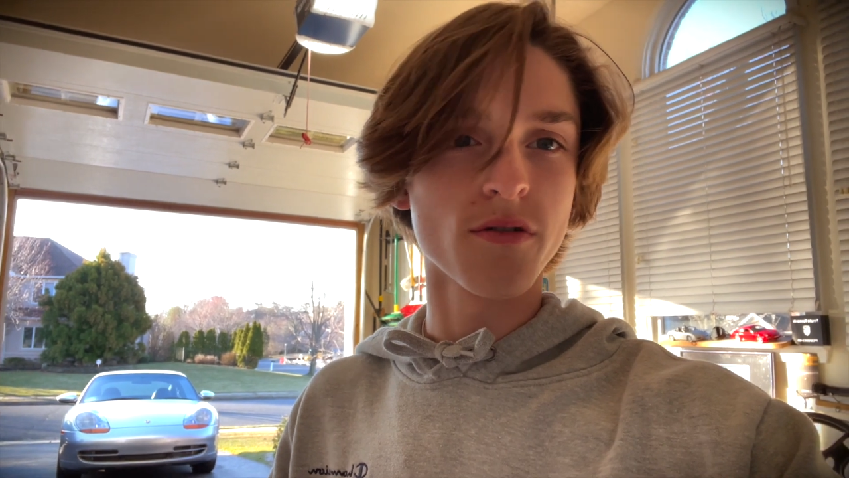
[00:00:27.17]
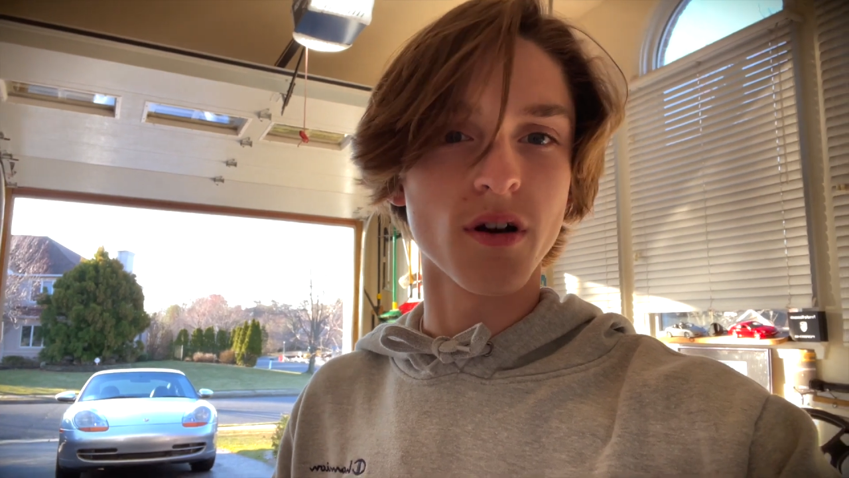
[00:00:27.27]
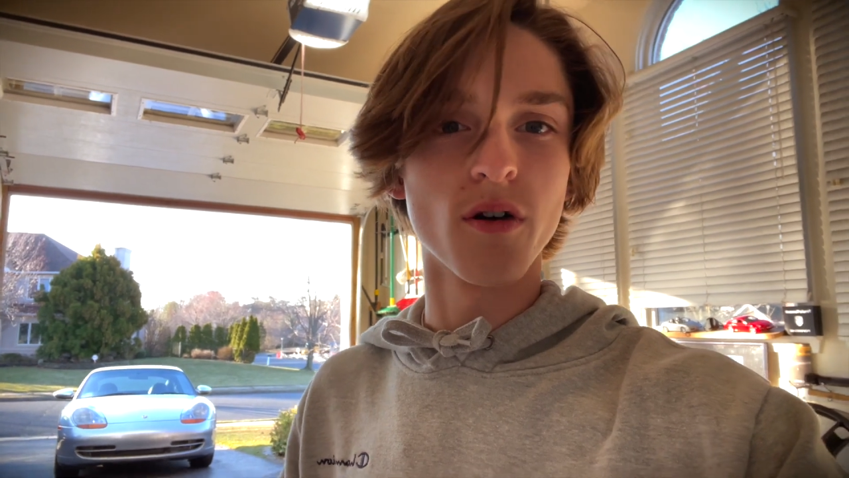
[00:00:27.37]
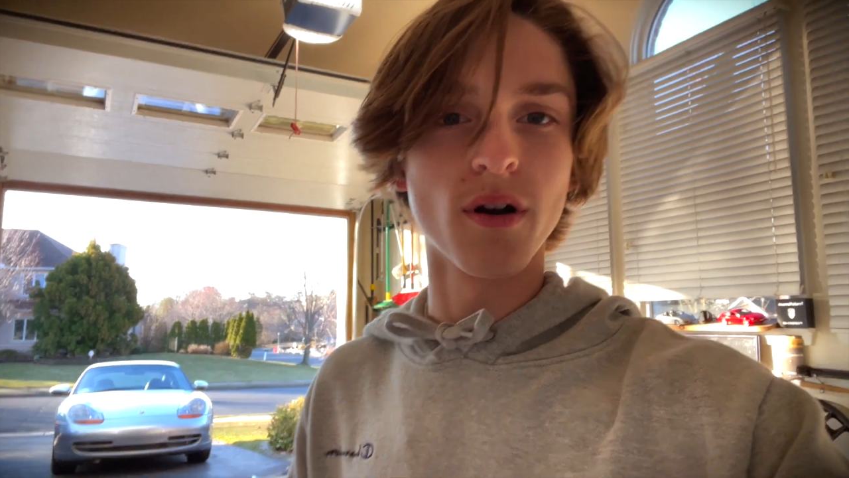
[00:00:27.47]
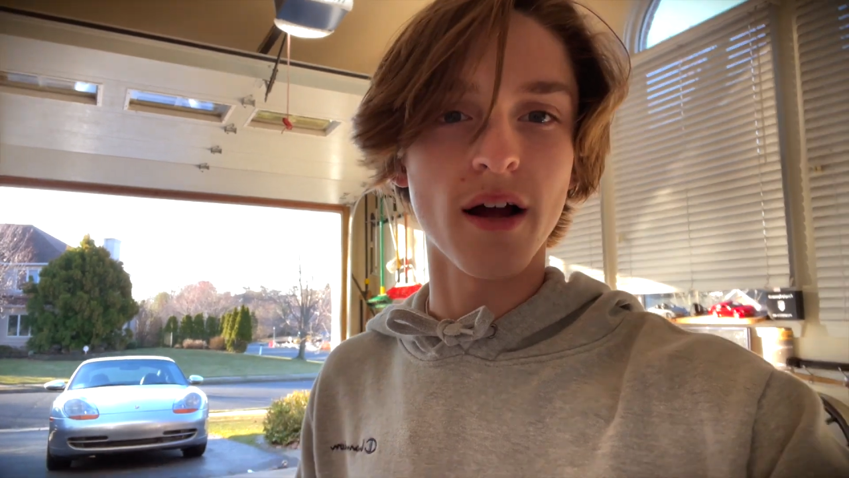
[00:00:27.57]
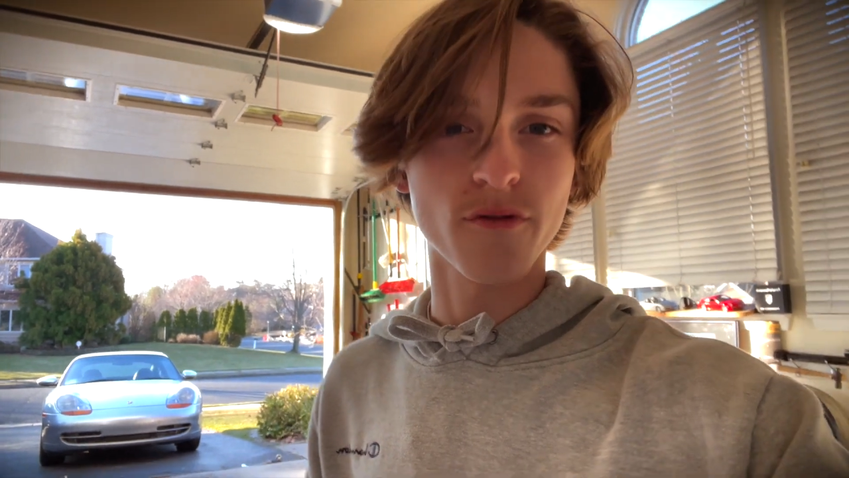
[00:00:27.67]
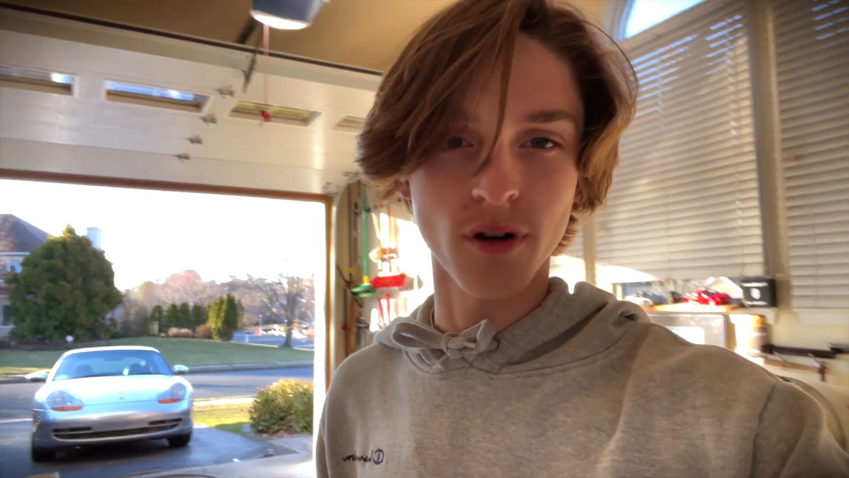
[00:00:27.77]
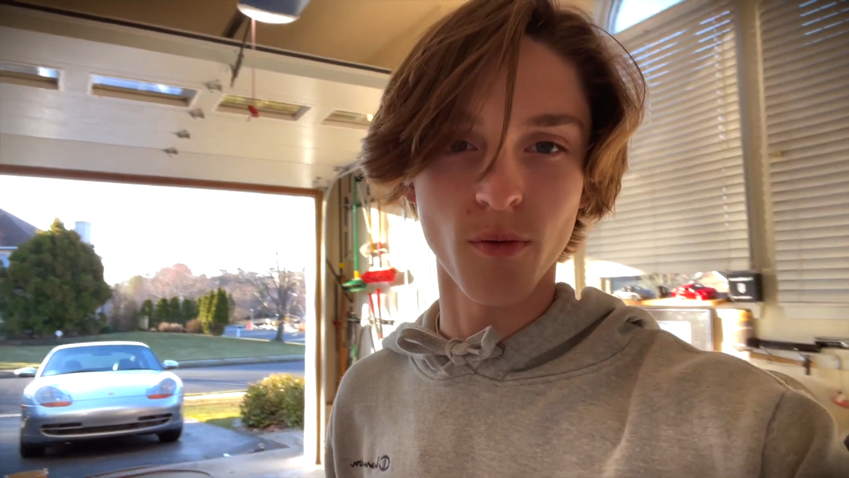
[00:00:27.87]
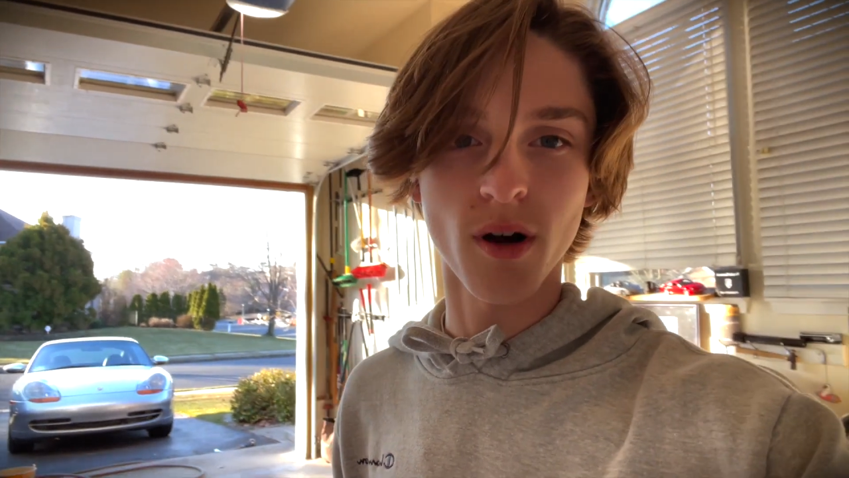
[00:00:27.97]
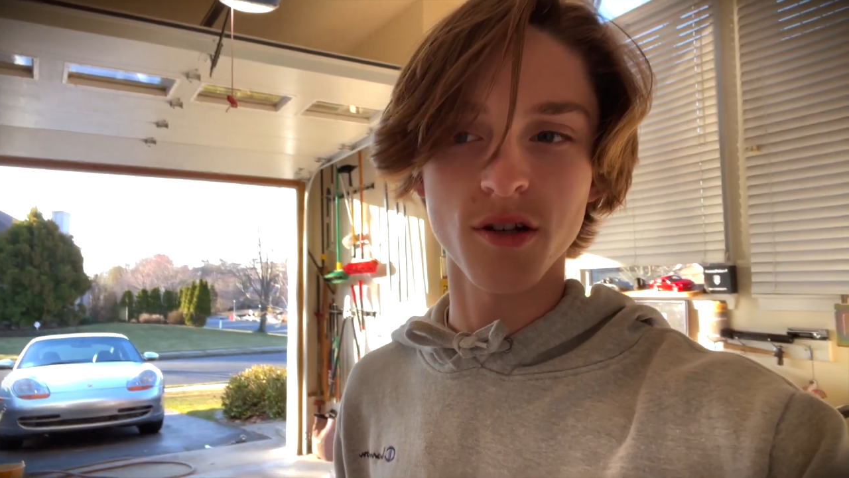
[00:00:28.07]
coat after I
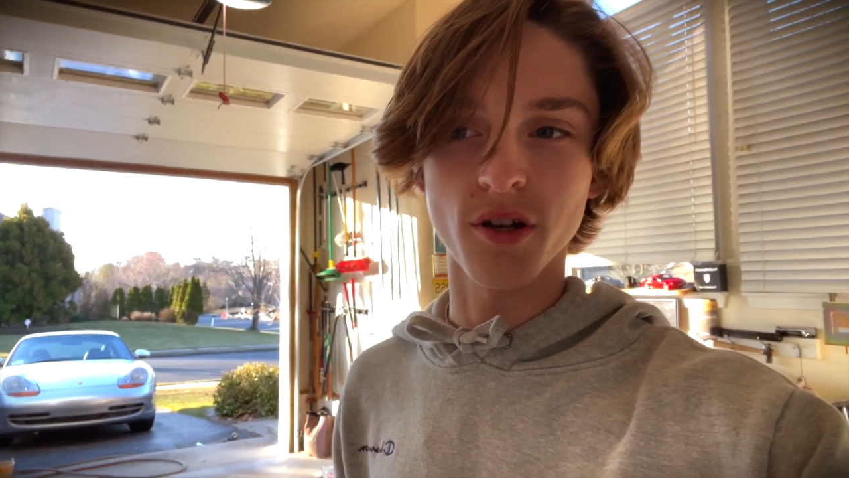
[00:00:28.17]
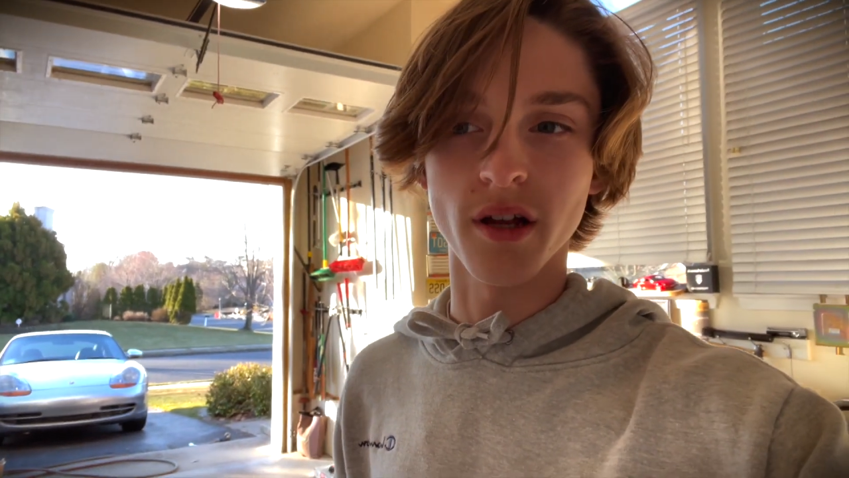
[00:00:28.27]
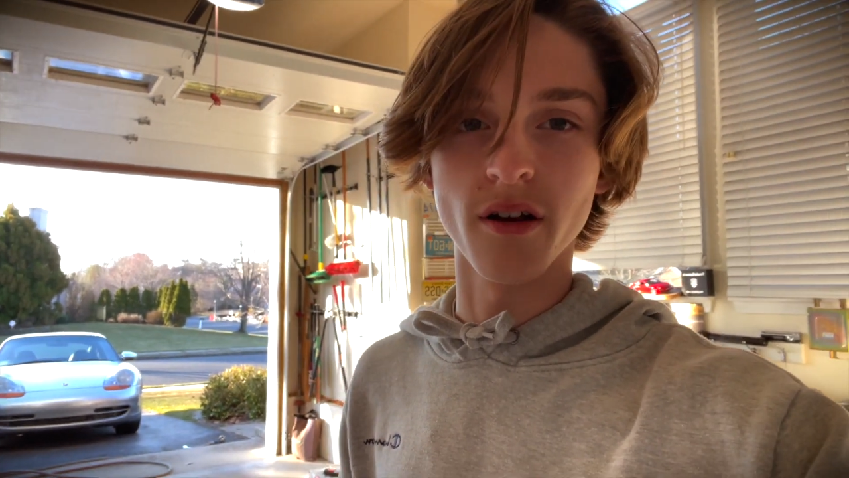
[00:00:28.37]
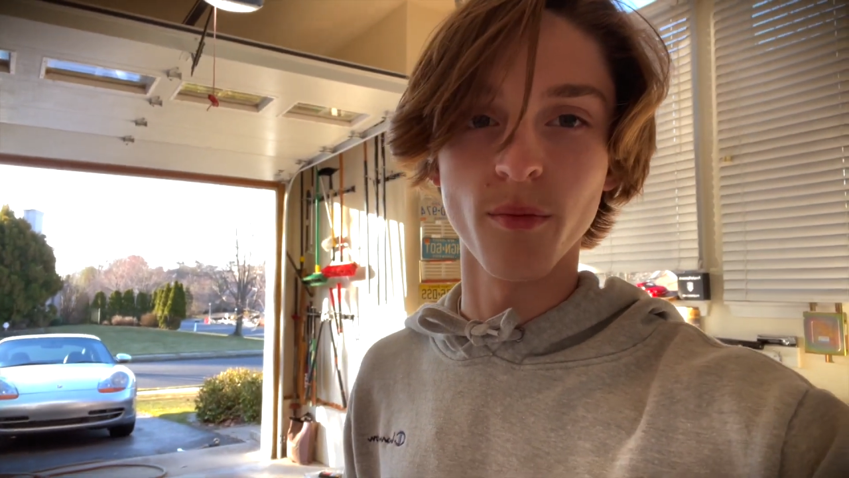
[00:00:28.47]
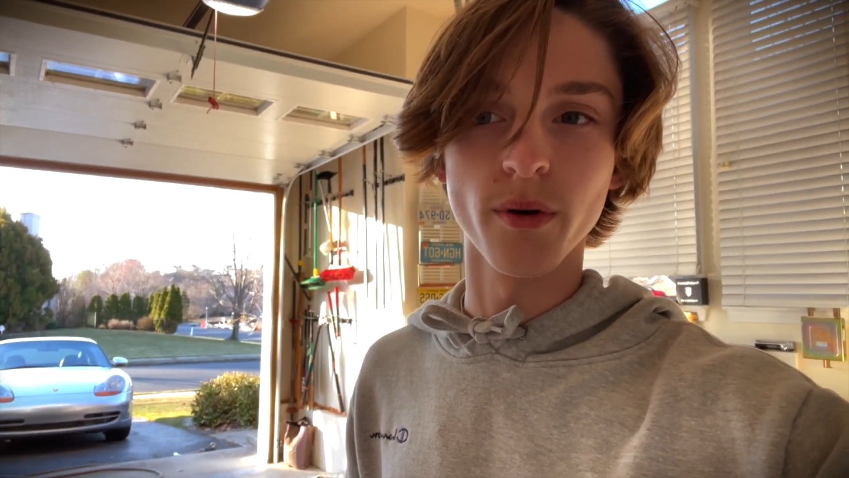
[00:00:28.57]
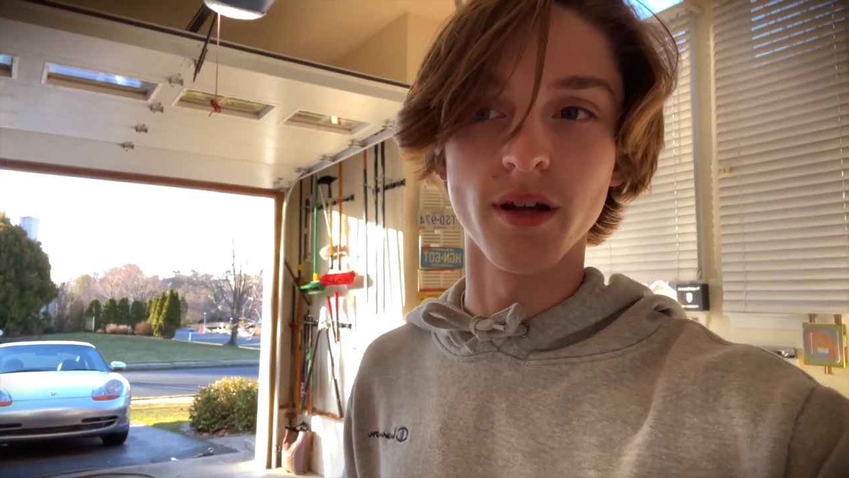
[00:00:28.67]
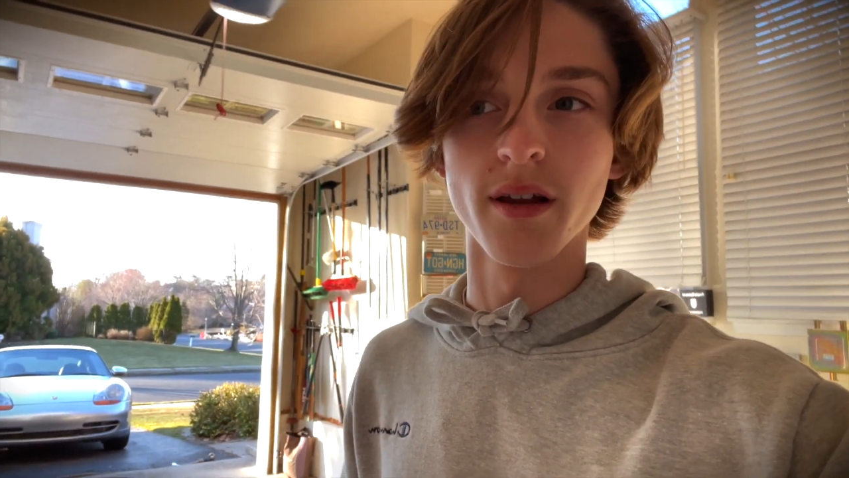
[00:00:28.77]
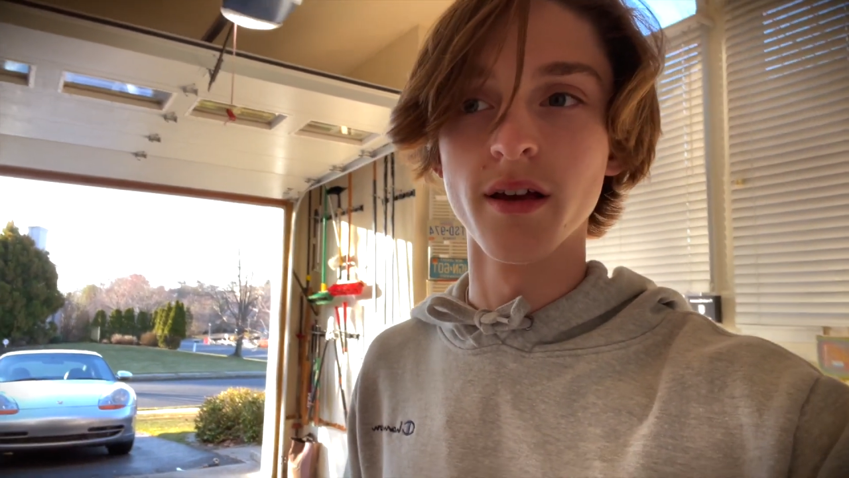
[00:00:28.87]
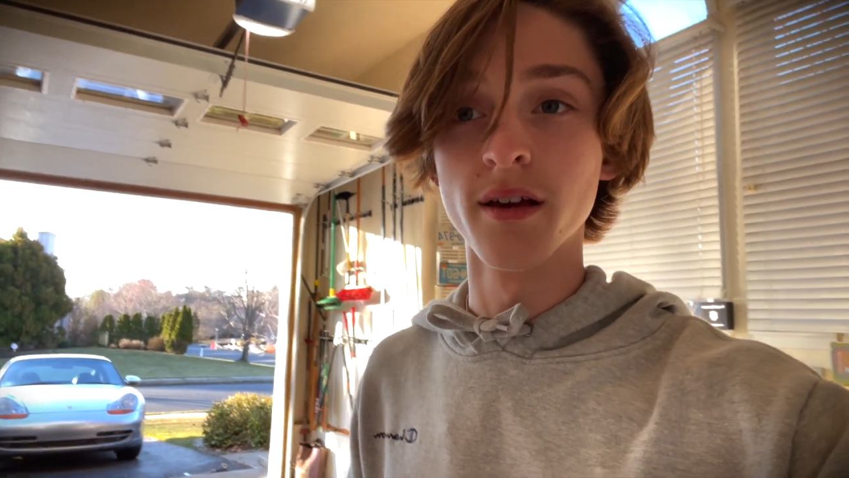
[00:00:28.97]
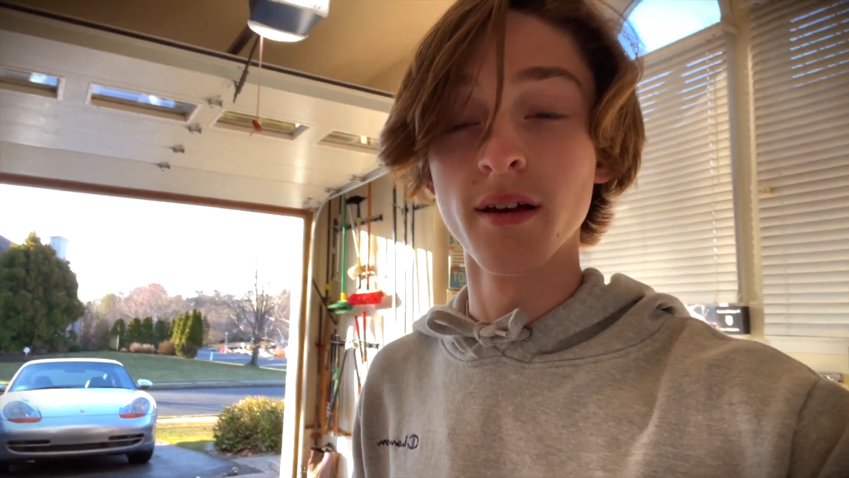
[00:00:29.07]
wash it here, but